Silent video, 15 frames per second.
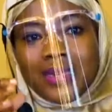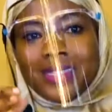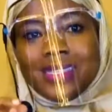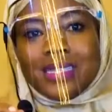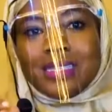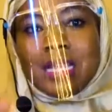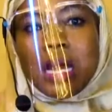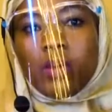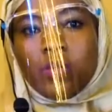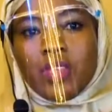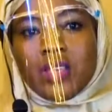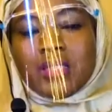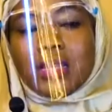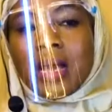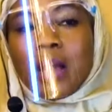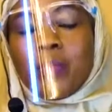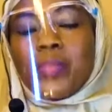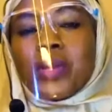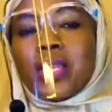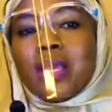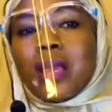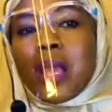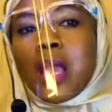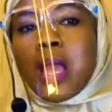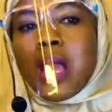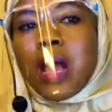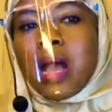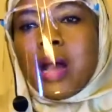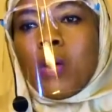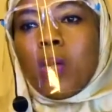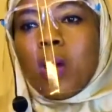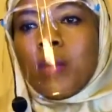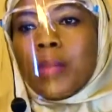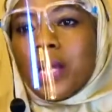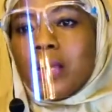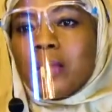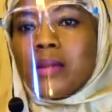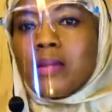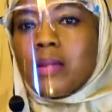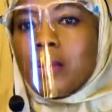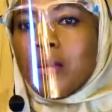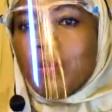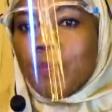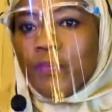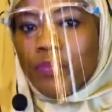this is how things are happening. How am I going to